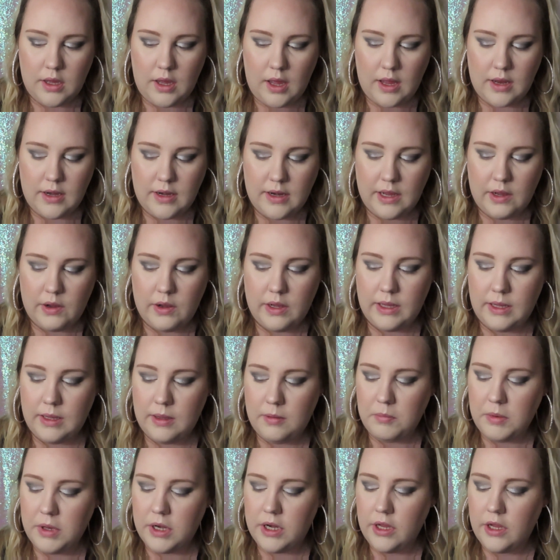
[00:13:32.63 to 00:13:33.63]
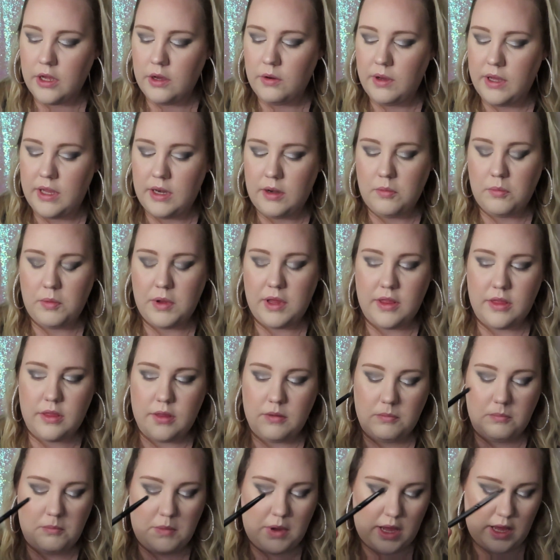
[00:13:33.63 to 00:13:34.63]
And now I am going to go in
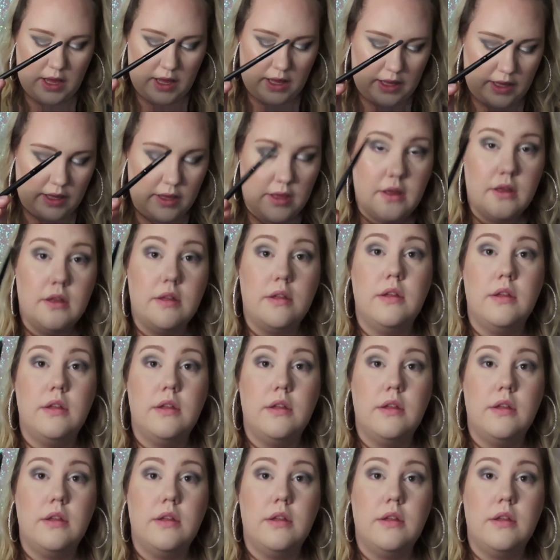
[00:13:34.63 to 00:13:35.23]
with my